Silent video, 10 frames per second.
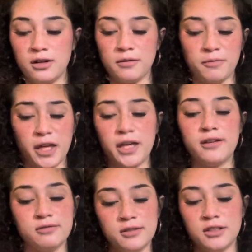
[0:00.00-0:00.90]
Like,
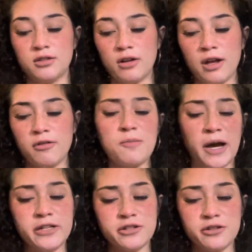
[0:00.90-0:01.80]
don't I
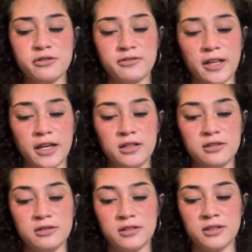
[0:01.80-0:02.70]
remind you of like
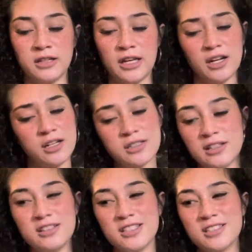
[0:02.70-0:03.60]

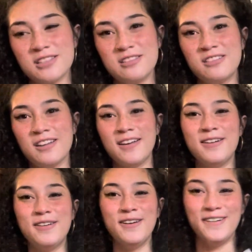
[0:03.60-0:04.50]
innocence? I
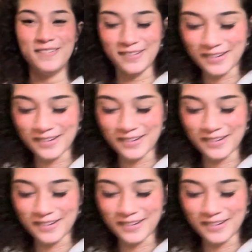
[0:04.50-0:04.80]
don't know.